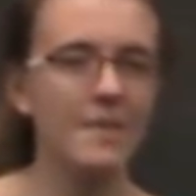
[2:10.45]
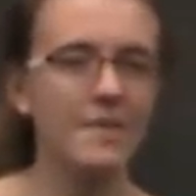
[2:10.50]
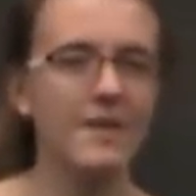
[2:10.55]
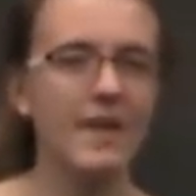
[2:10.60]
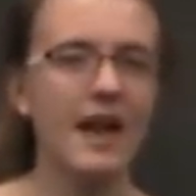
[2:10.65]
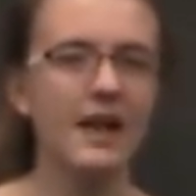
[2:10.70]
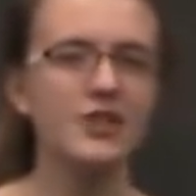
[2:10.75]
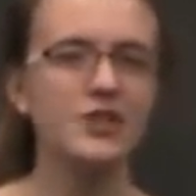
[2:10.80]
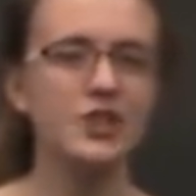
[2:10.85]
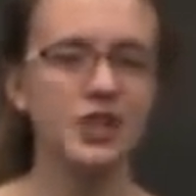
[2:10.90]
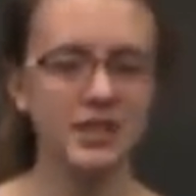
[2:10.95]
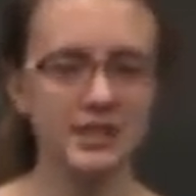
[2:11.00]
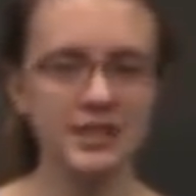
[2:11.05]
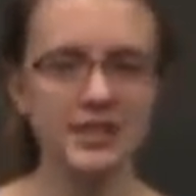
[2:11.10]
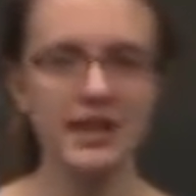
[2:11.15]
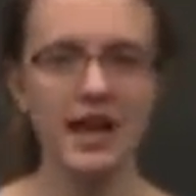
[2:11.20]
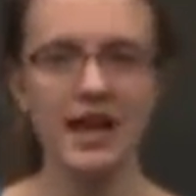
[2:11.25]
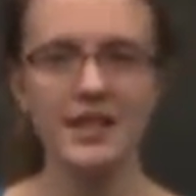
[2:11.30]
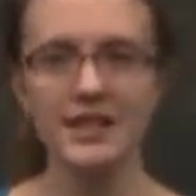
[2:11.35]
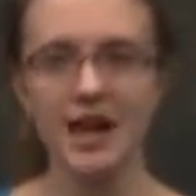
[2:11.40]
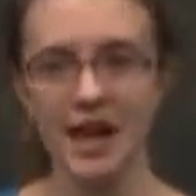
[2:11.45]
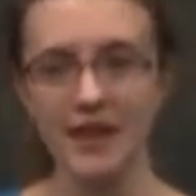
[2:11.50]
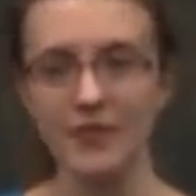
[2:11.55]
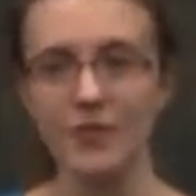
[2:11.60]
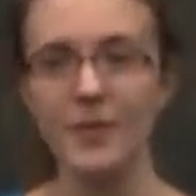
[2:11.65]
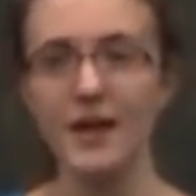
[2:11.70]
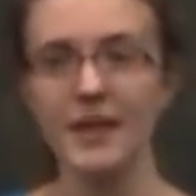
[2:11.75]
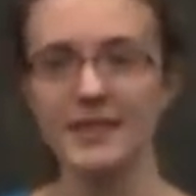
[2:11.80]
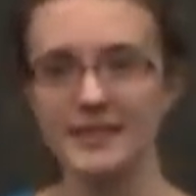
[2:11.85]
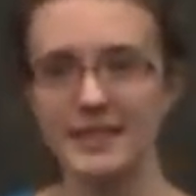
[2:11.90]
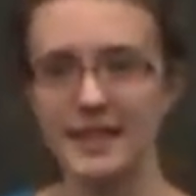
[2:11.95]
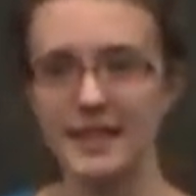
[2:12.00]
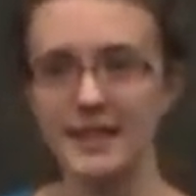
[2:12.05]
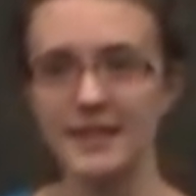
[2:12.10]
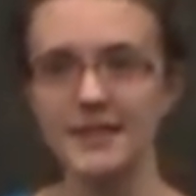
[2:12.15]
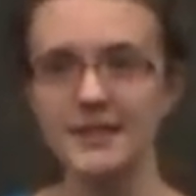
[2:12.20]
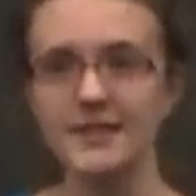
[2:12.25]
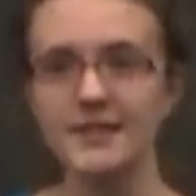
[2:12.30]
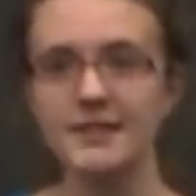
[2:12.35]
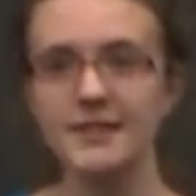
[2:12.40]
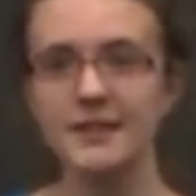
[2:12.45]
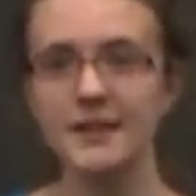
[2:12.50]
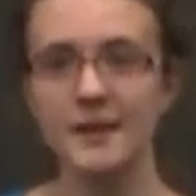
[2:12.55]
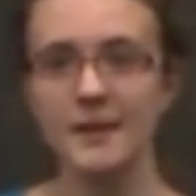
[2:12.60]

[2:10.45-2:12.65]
that Jesus had died for my sins,